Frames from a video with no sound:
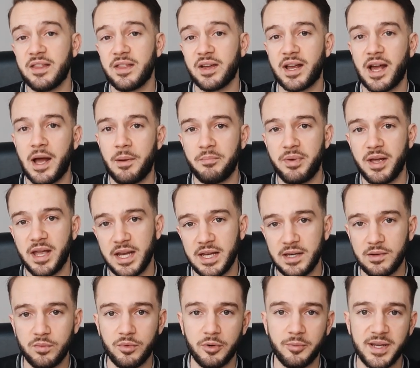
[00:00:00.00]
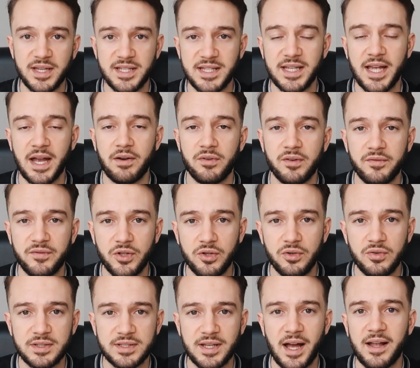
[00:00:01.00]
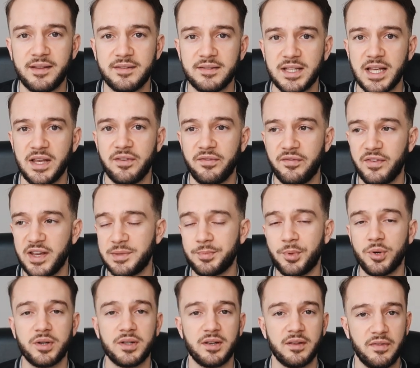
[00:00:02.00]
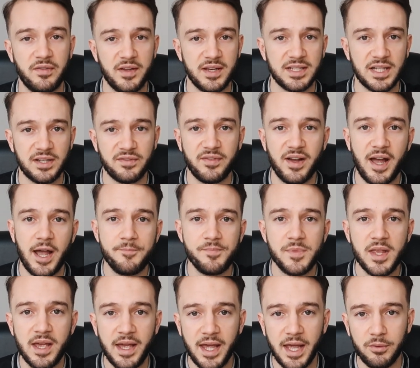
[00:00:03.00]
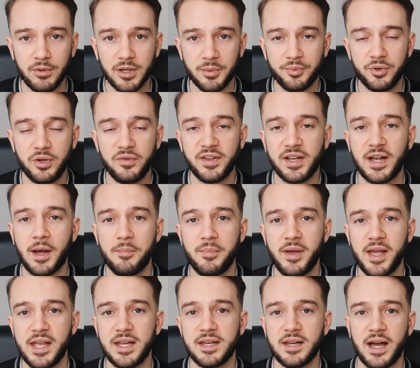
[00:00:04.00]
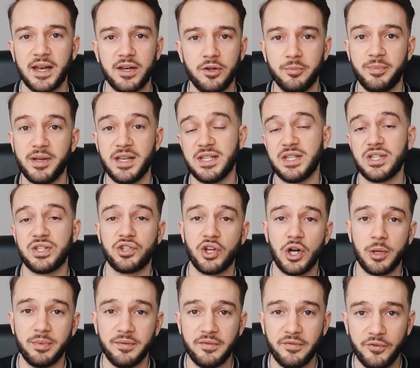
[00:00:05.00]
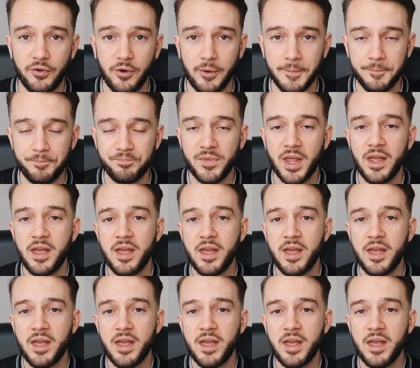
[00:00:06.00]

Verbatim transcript: the campaign will basically get reviewed, and if Facebook thinks it's fine, it will approve the campaign and it'll basically start performing.